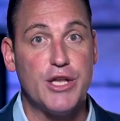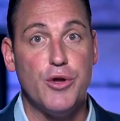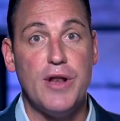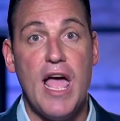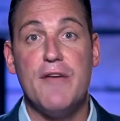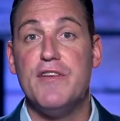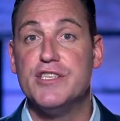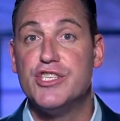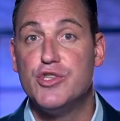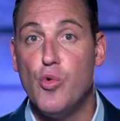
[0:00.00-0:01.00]
could have
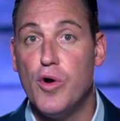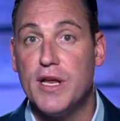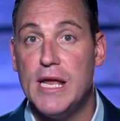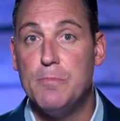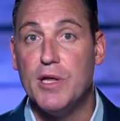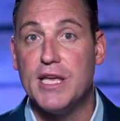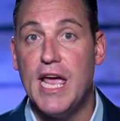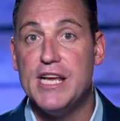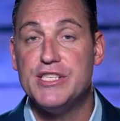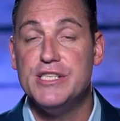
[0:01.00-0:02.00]
historic
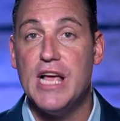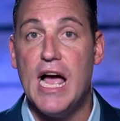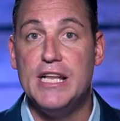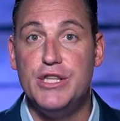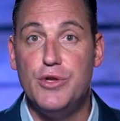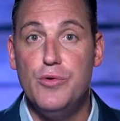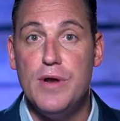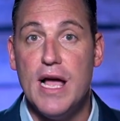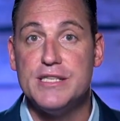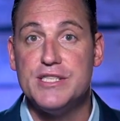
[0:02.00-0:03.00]
implications. I do
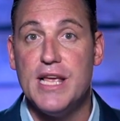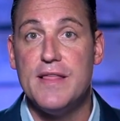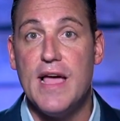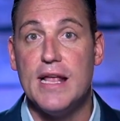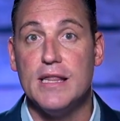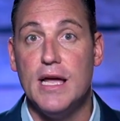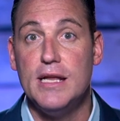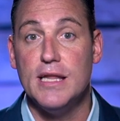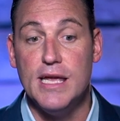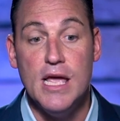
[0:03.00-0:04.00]
not say that
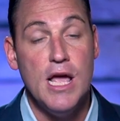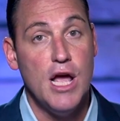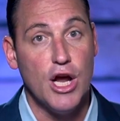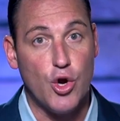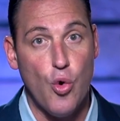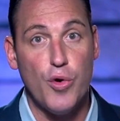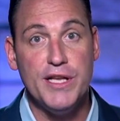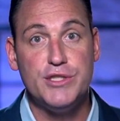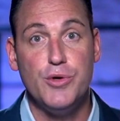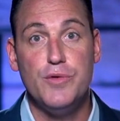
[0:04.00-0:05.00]
lightly.
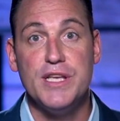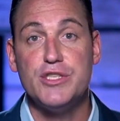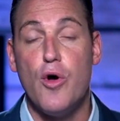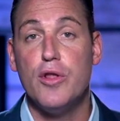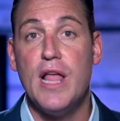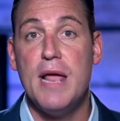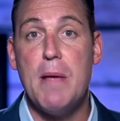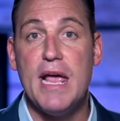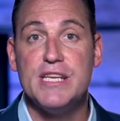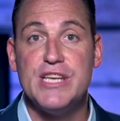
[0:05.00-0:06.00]
According to this online
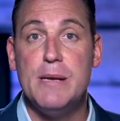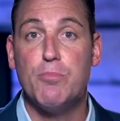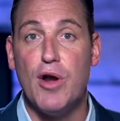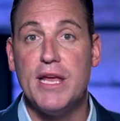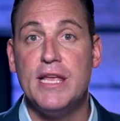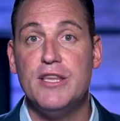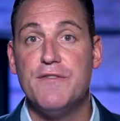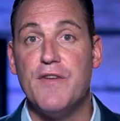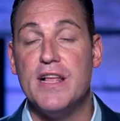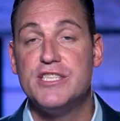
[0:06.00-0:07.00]
magazine, Breaking
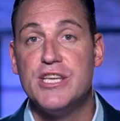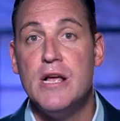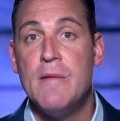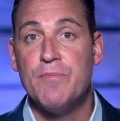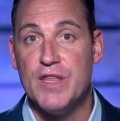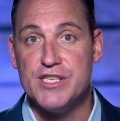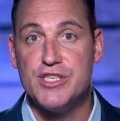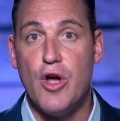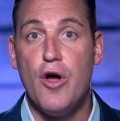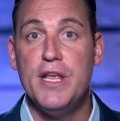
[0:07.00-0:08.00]
Defense, the
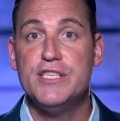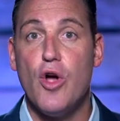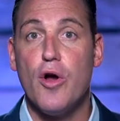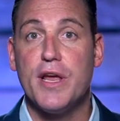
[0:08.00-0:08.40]
Saudis are